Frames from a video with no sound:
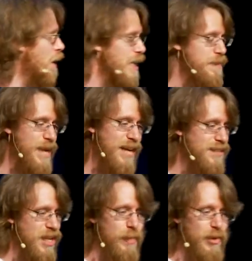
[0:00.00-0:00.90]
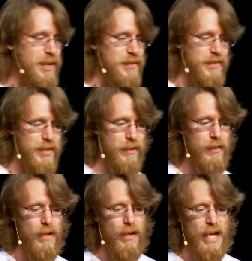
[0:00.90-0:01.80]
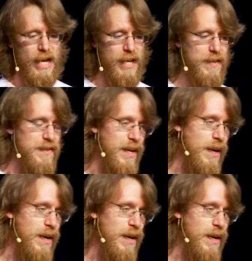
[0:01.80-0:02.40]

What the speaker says: He passed a couple of years ago. And